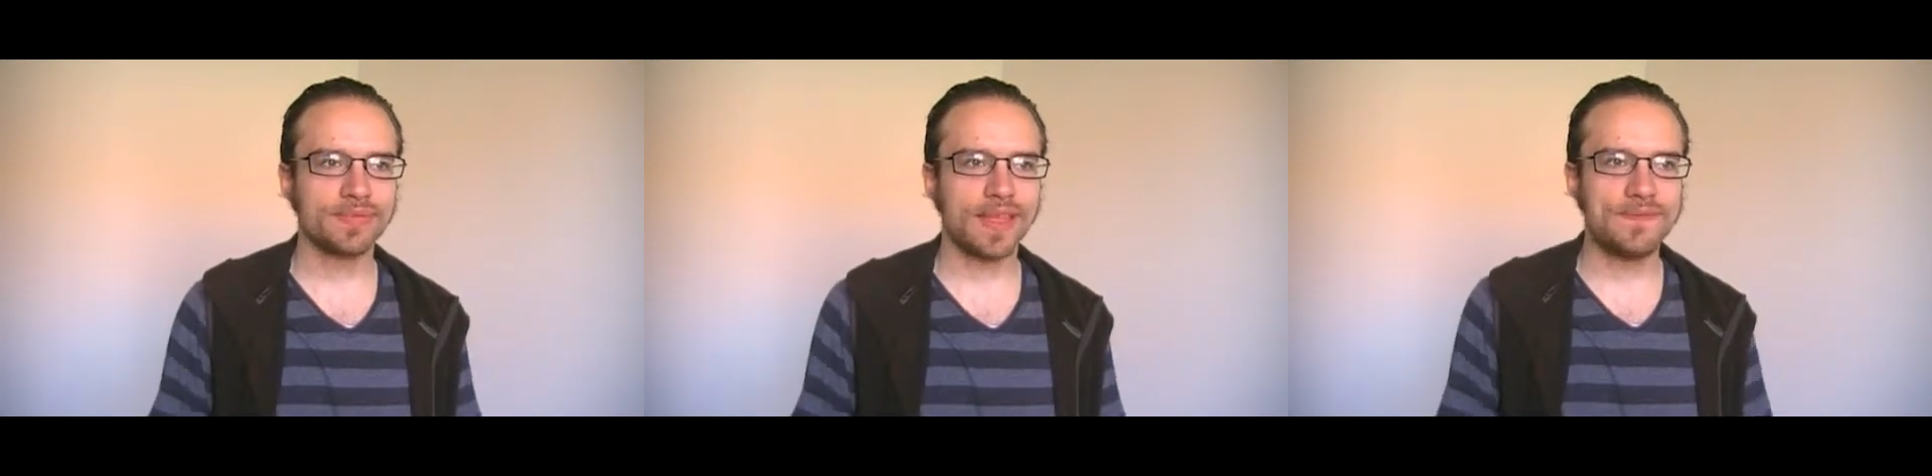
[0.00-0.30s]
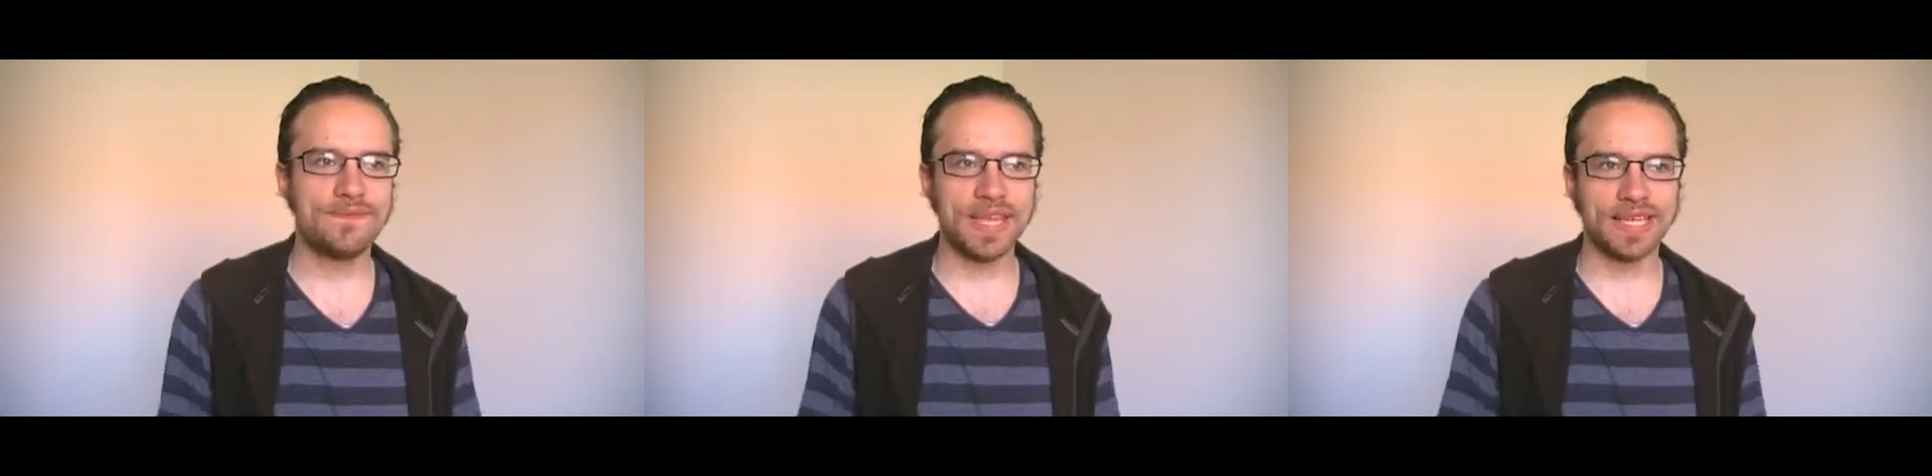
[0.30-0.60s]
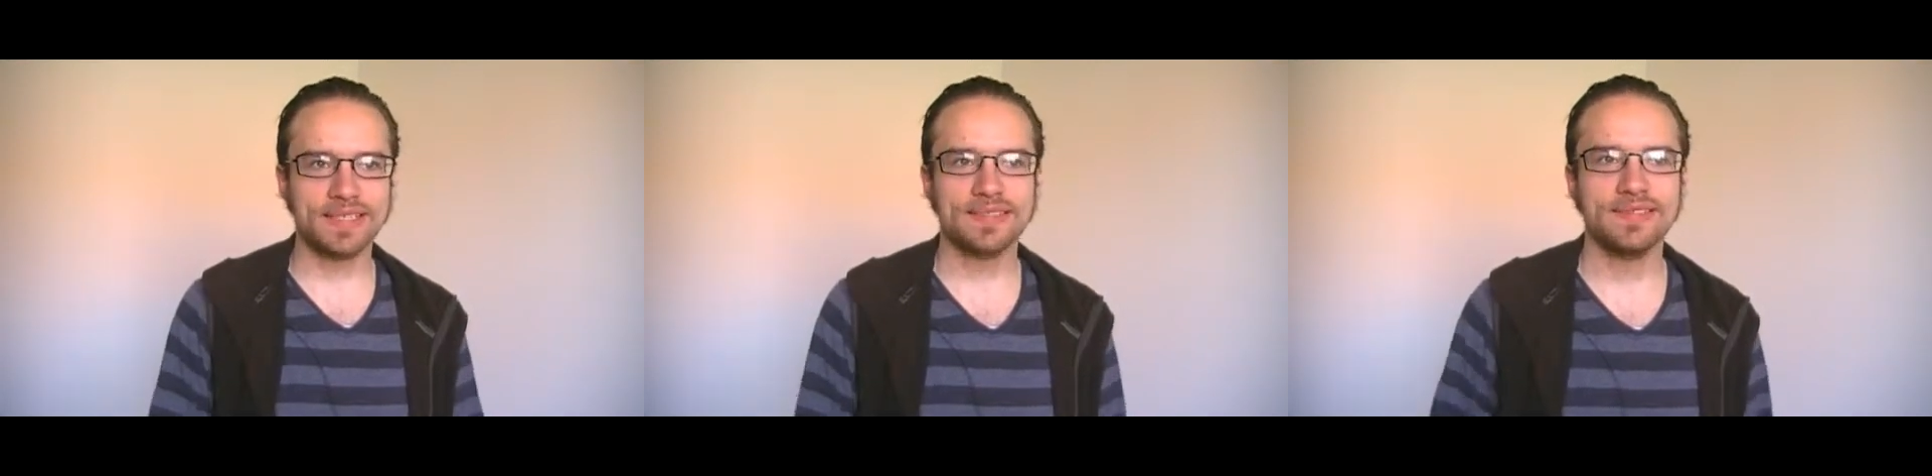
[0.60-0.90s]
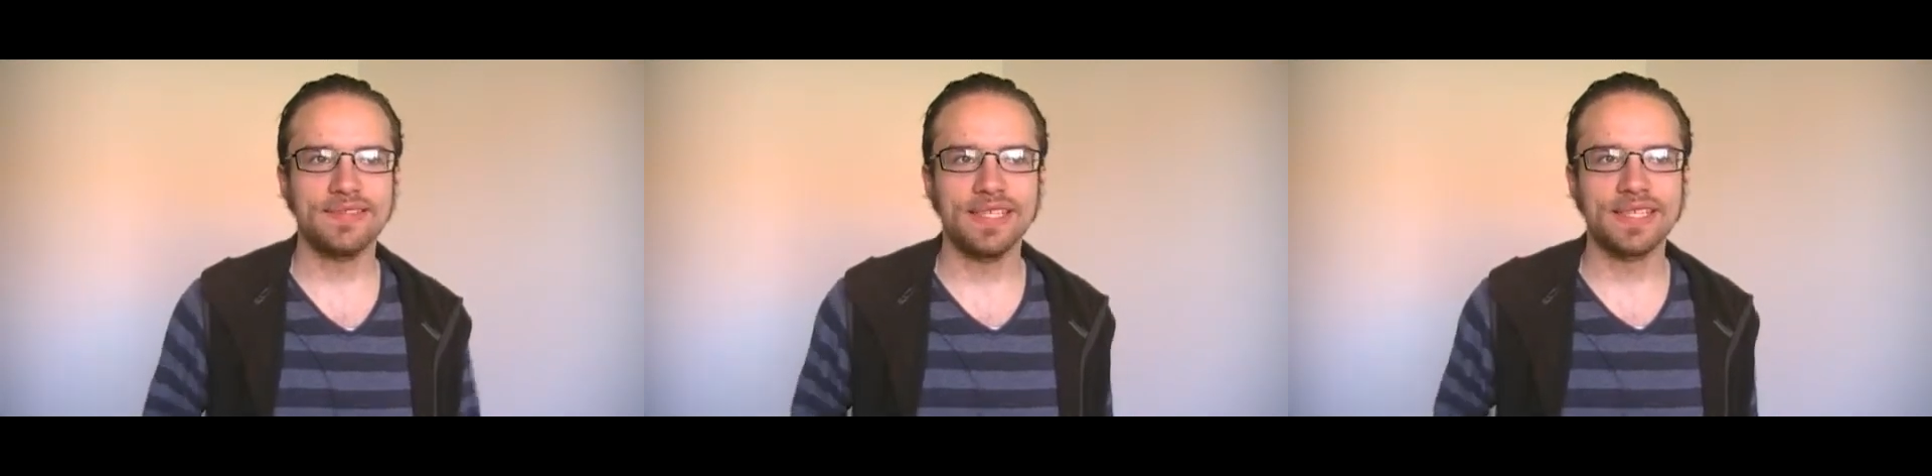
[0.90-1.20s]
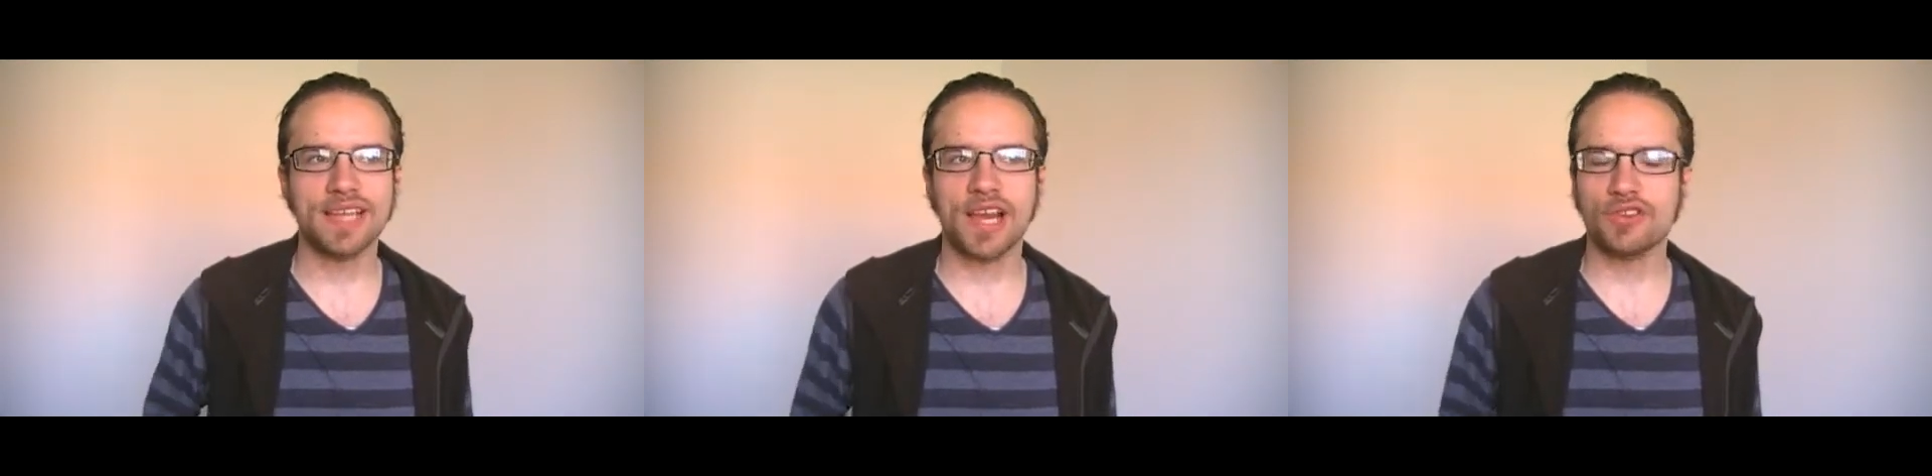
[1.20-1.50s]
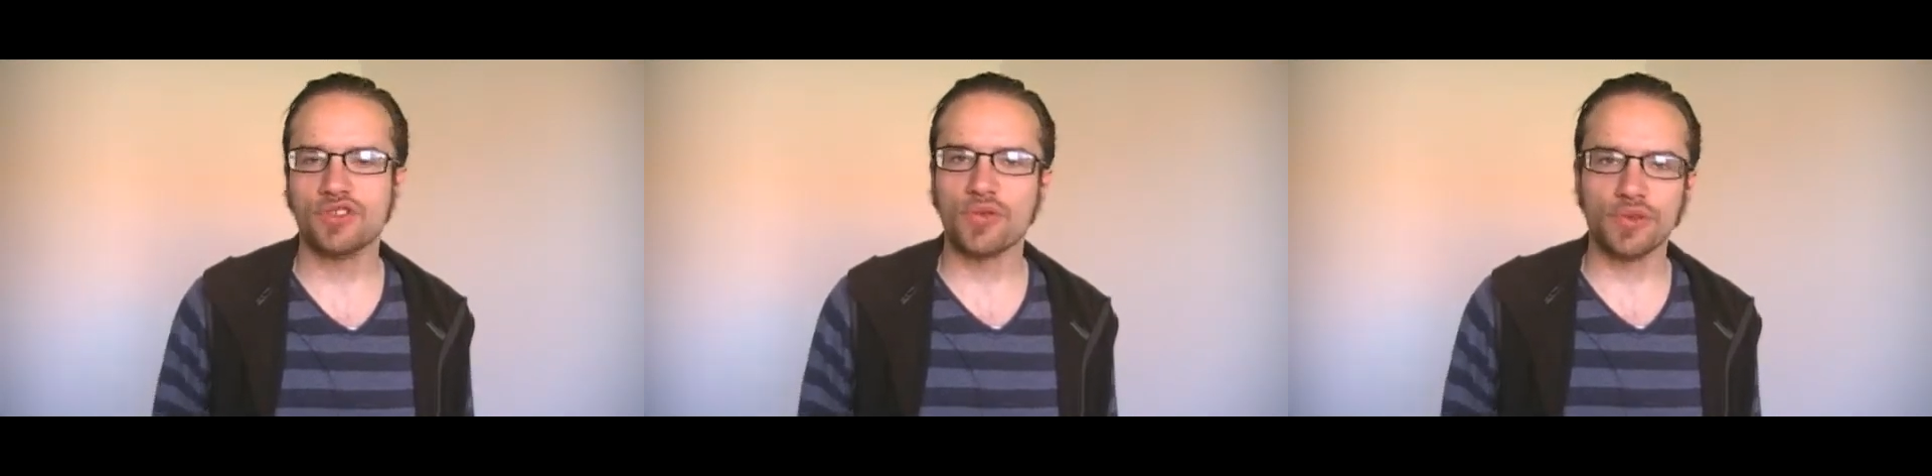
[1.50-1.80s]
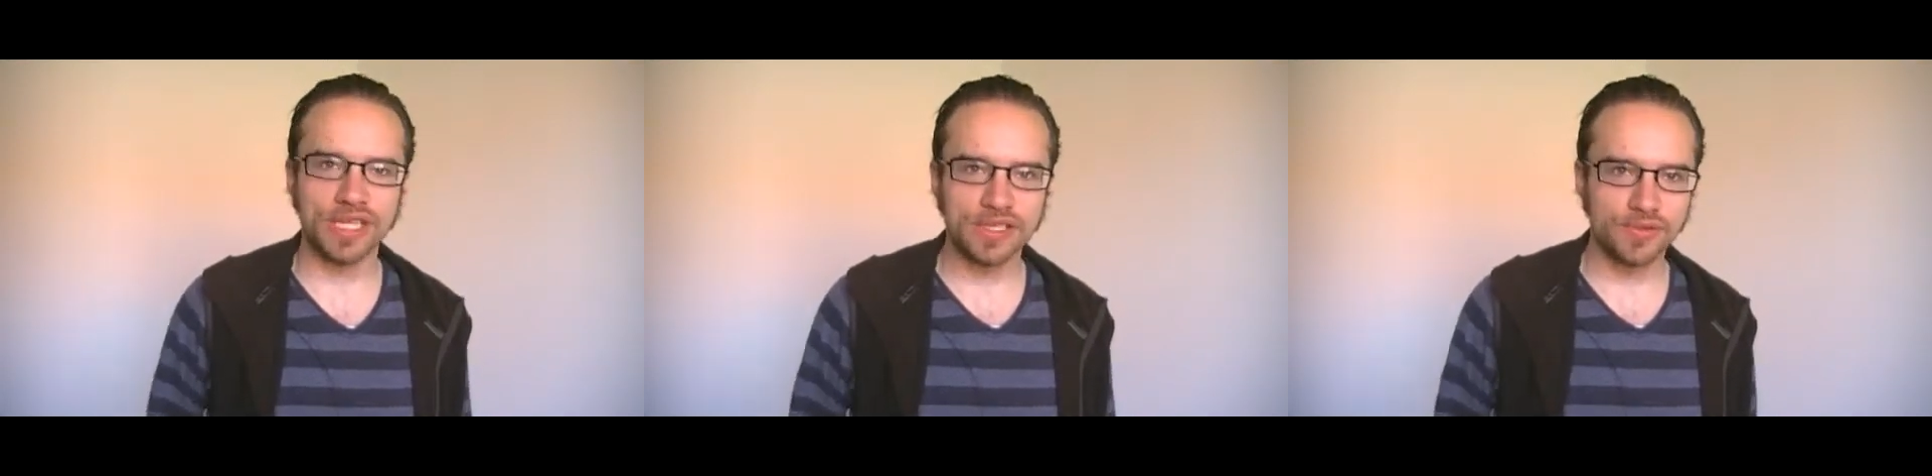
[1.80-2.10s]
fit the entire
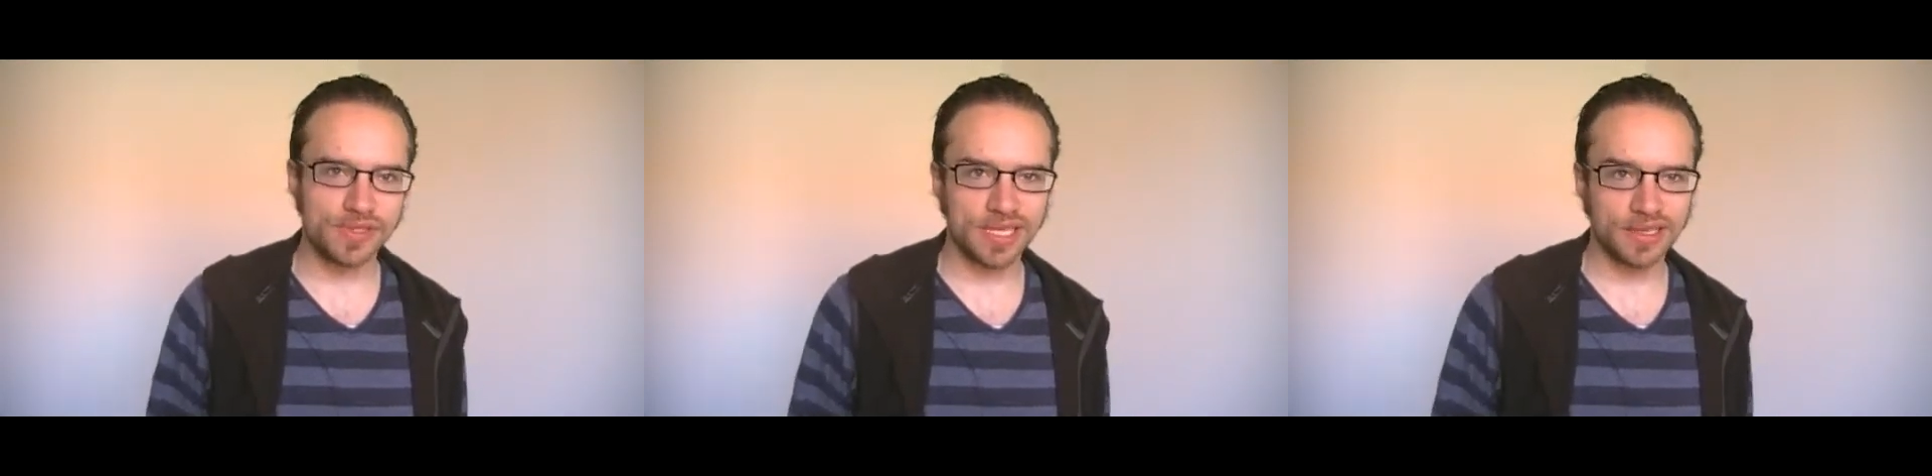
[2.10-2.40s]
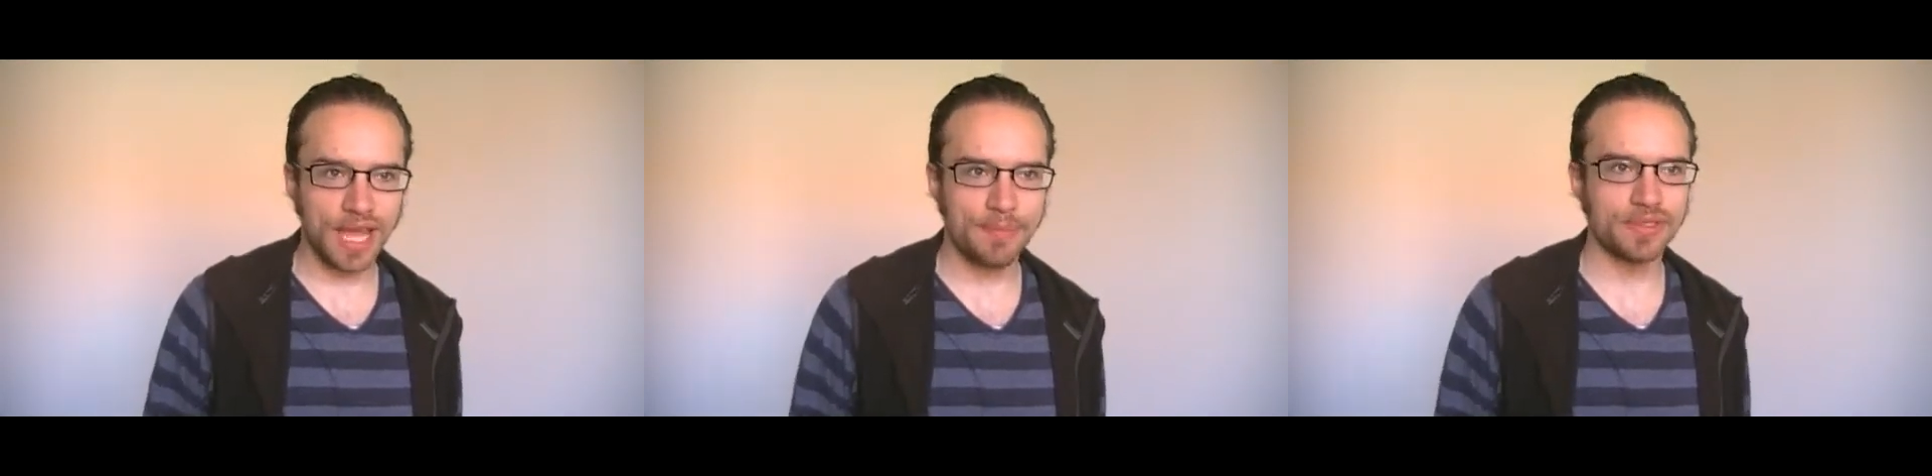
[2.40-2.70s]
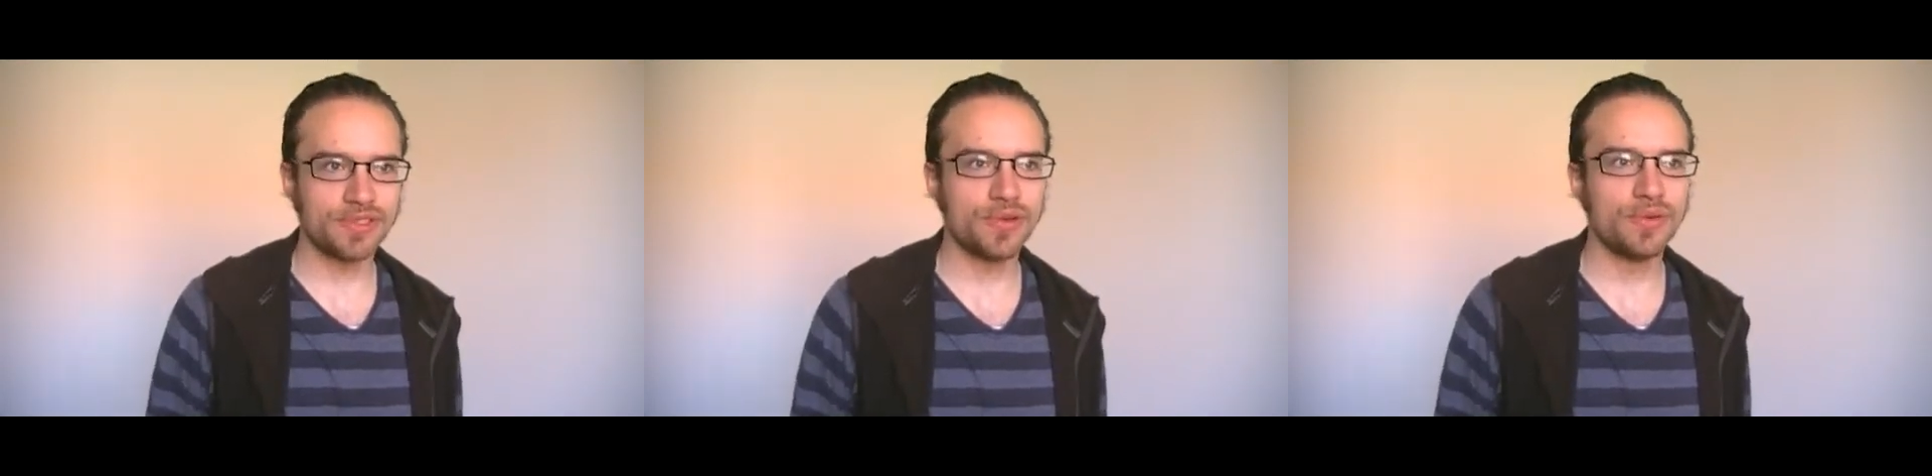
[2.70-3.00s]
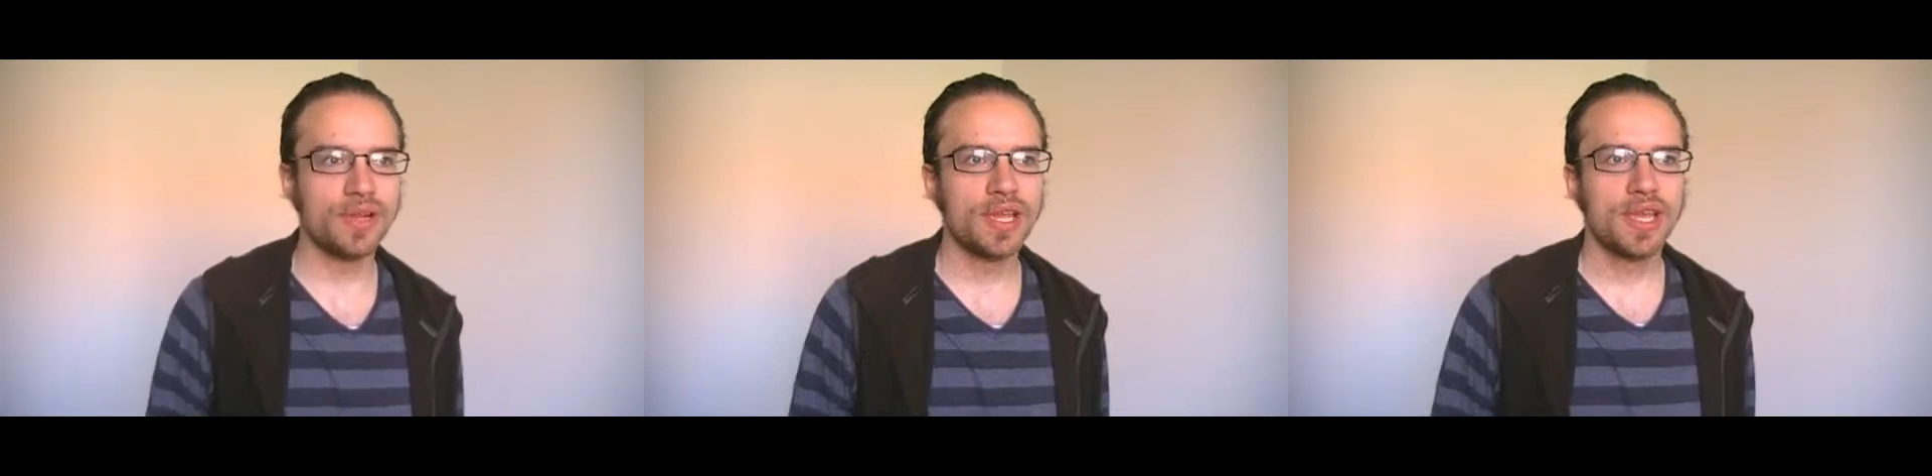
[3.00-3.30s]
story into a single episode.